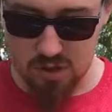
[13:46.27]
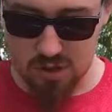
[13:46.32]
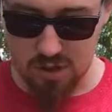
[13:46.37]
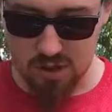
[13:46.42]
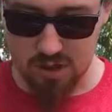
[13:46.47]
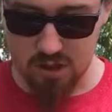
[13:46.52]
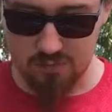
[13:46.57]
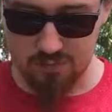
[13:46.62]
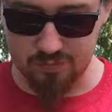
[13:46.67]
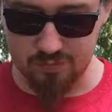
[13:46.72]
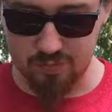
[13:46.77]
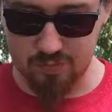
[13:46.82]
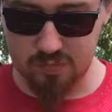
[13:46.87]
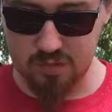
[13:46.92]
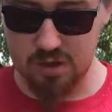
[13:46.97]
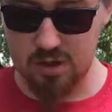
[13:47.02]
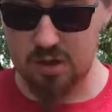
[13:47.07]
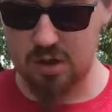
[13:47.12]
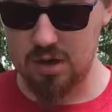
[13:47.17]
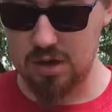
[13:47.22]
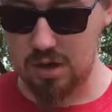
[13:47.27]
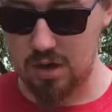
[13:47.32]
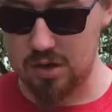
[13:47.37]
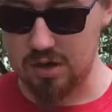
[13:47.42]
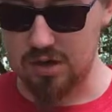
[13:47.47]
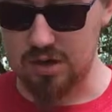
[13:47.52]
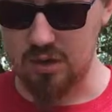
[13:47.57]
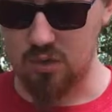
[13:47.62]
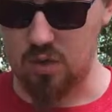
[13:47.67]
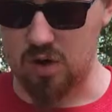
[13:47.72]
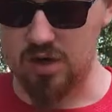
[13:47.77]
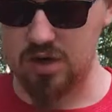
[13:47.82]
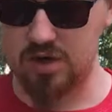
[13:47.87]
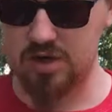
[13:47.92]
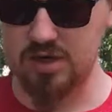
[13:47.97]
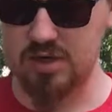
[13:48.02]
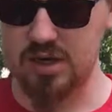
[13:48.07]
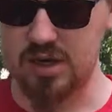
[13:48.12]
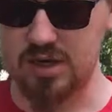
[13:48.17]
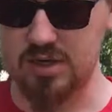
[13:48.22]
Now what
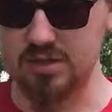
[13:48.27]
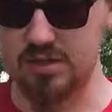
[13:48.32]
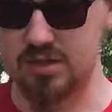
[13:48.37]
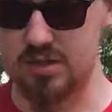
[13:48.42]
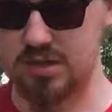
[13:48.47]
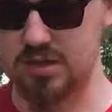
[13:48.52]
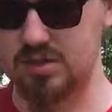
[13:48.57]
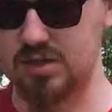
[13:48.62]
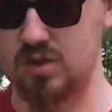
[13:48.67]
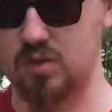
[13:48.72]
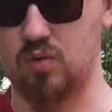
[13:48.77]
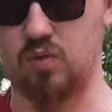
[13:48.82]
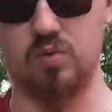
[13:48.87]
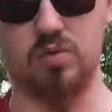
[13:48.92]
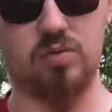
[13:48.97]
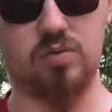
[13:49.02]
it does is it